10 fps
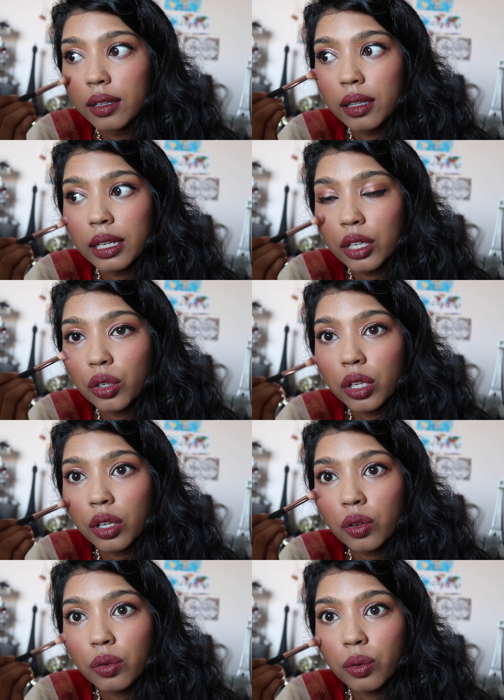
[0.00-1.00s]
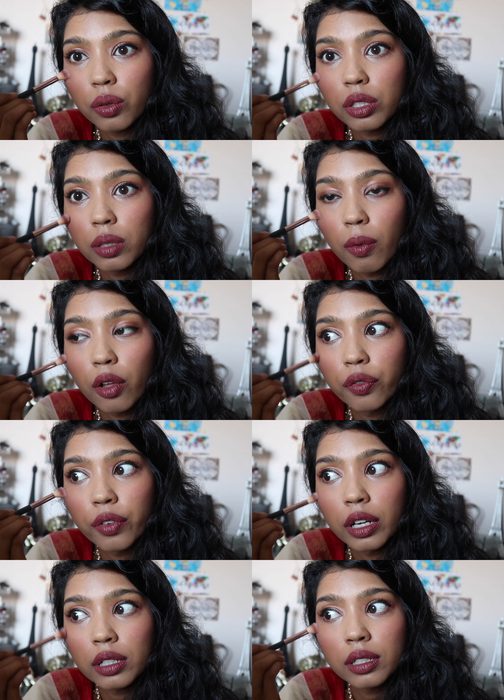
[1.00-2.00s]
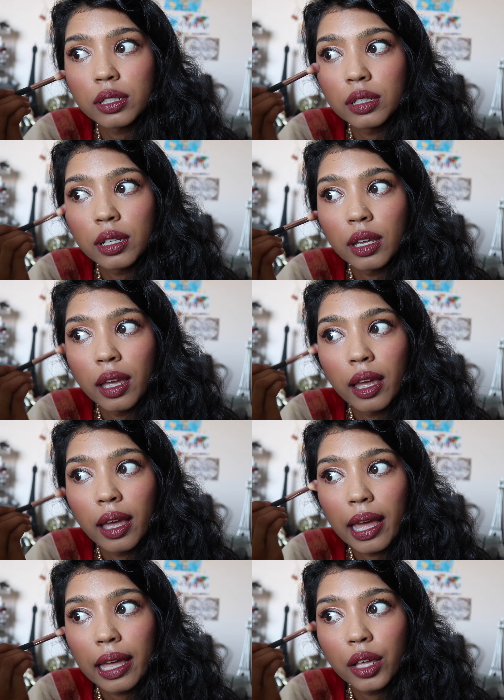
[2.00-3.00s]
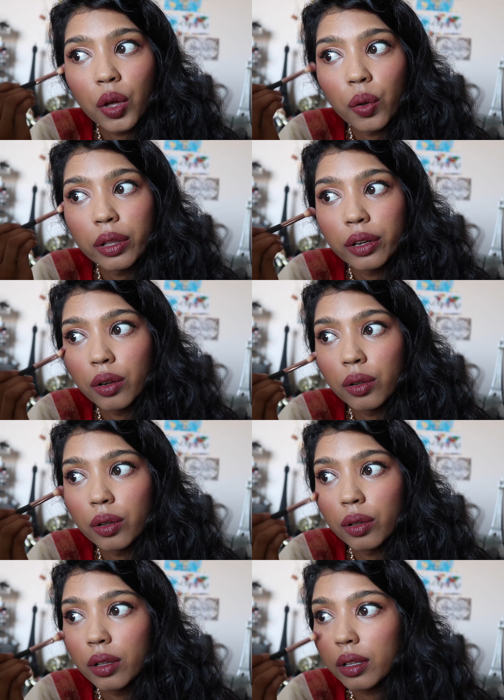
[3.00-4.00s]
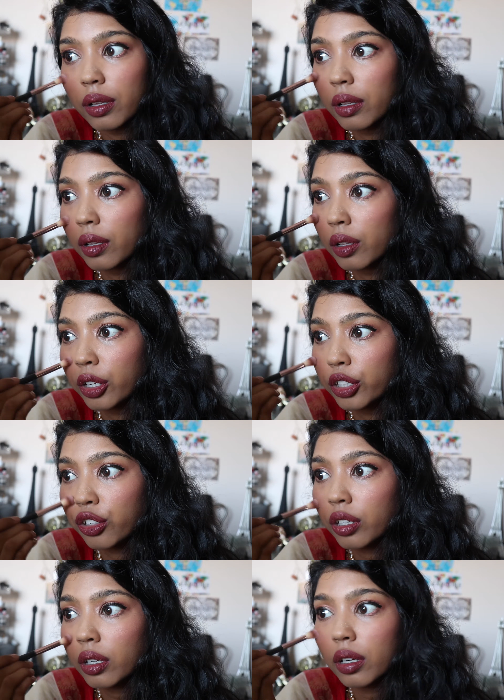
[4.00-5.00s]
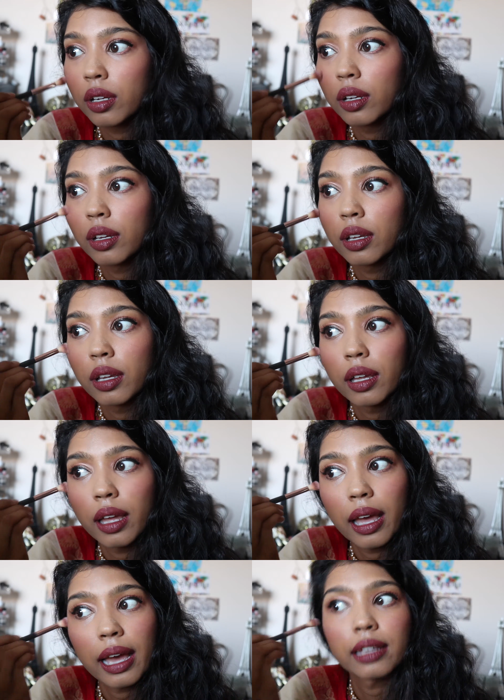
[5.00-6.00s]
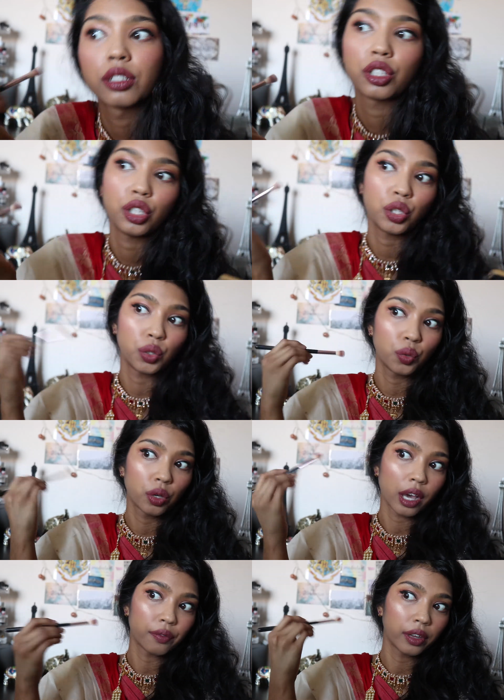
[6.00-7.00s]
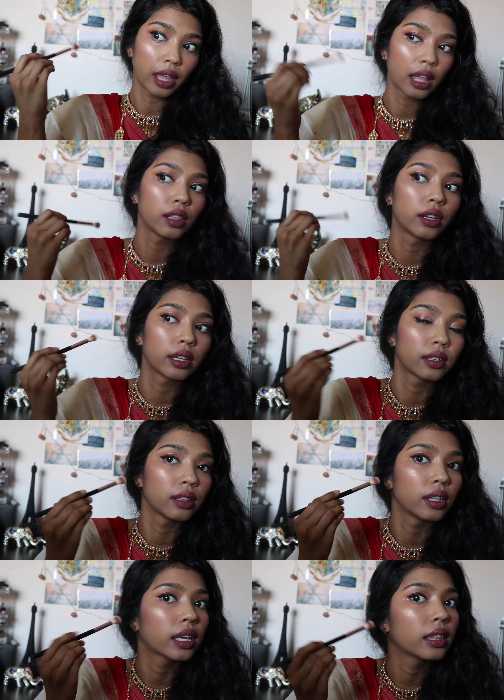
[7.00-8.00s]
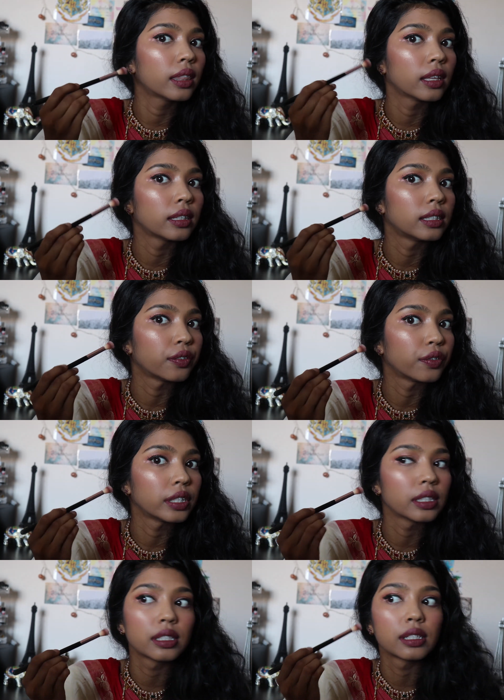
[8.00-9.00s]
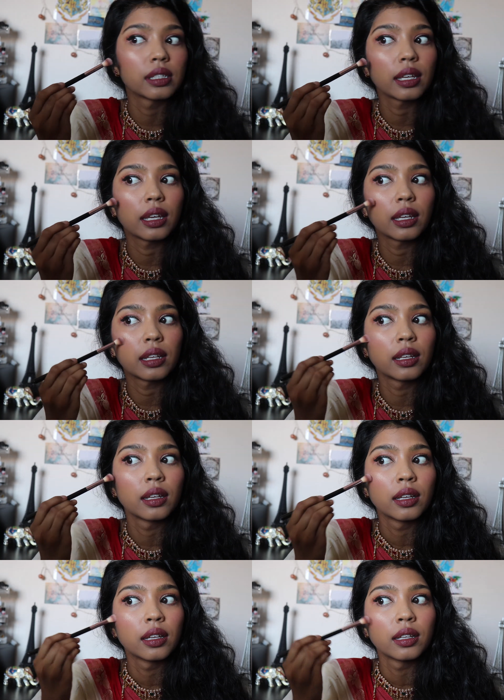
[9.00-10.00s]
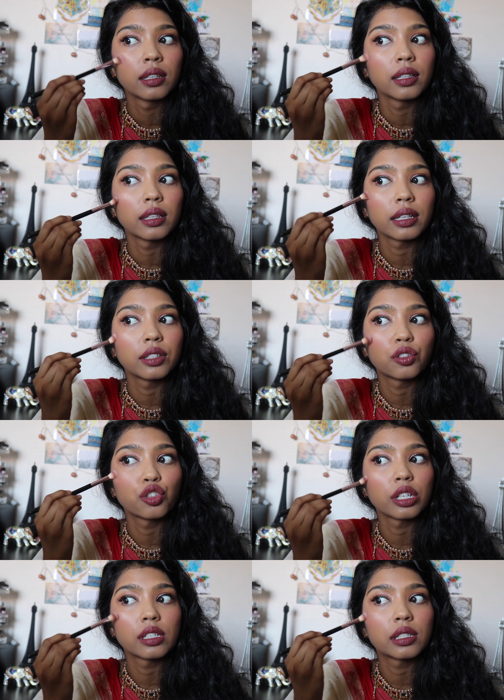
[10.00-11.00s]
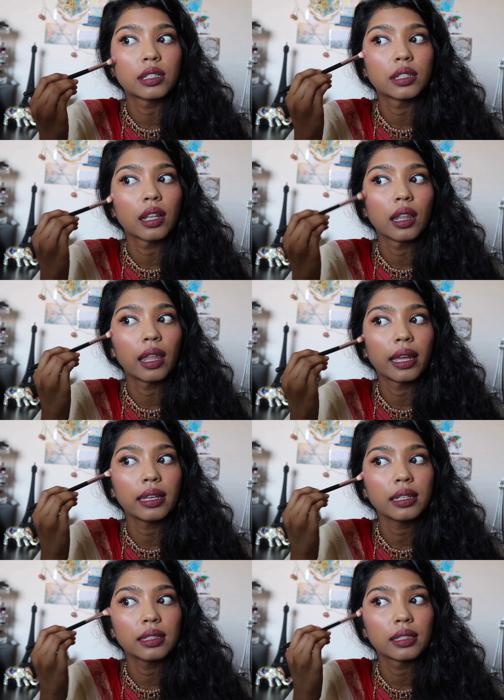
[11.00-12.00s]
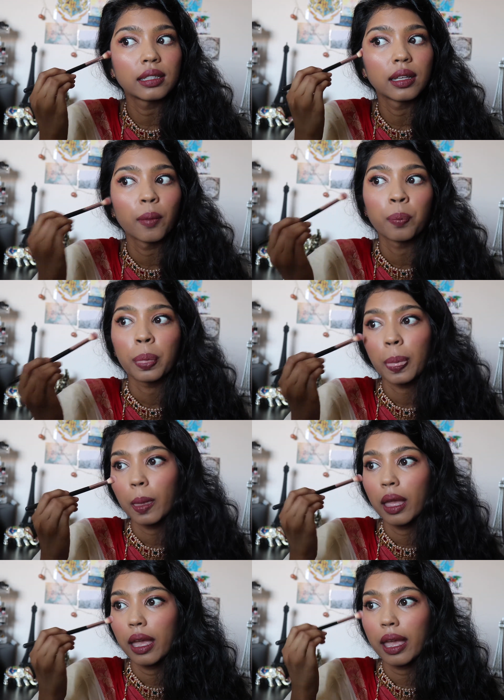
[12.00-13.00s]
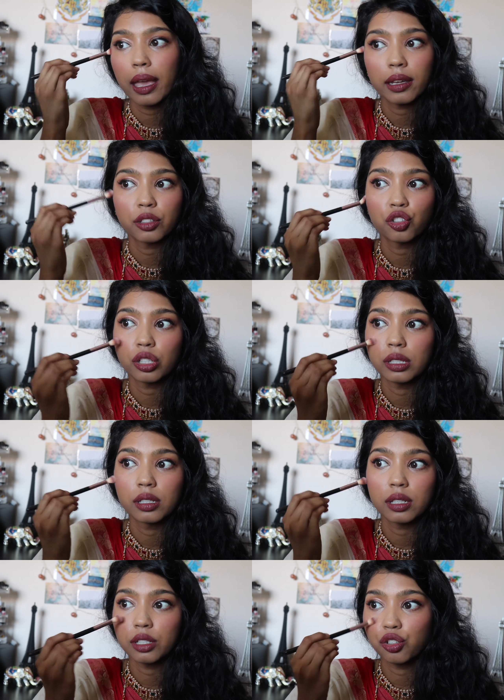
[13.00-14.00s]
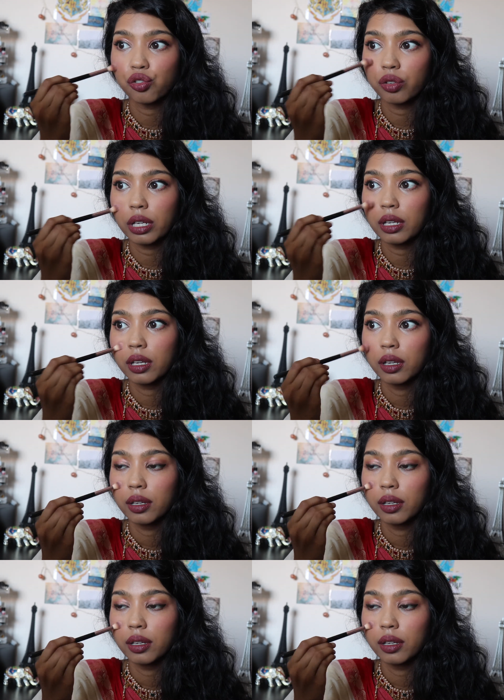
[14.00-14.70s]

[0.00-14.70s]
like you can go small first and go a little larger as you cover that. Look at the difference in like just light and just a streak.